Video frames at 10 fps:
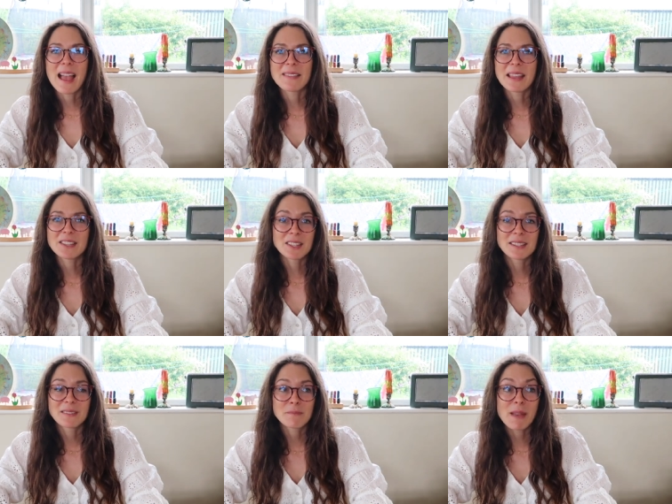and they
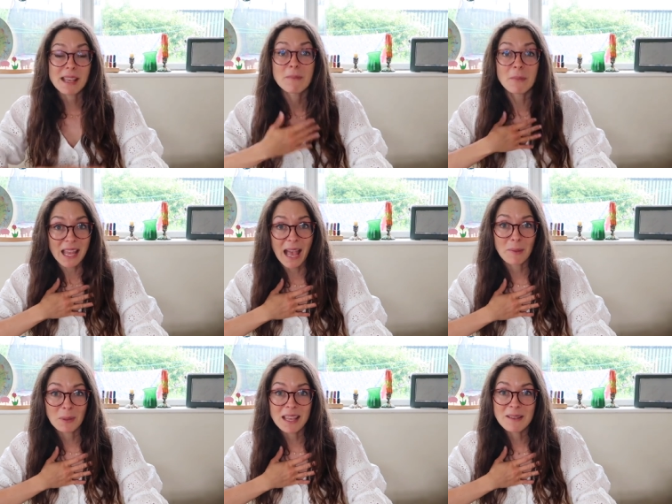just make me
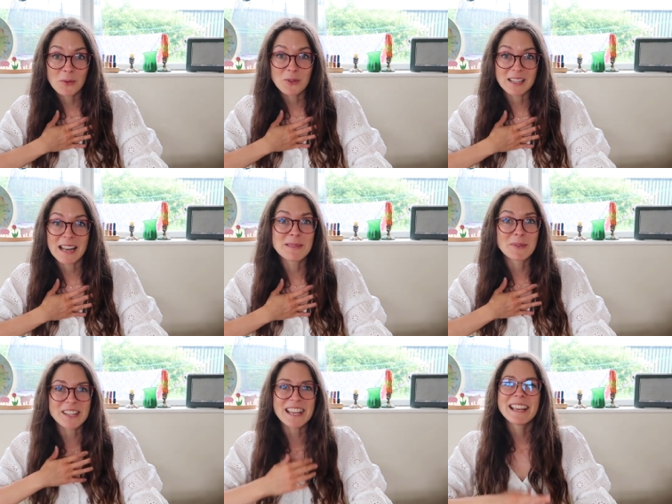happy more than
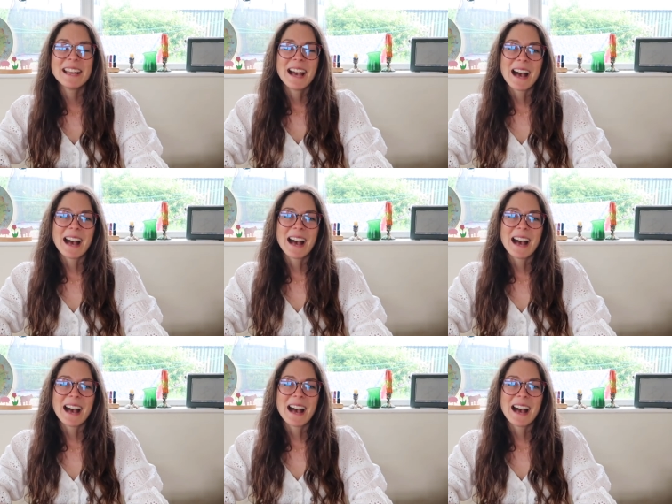anybody.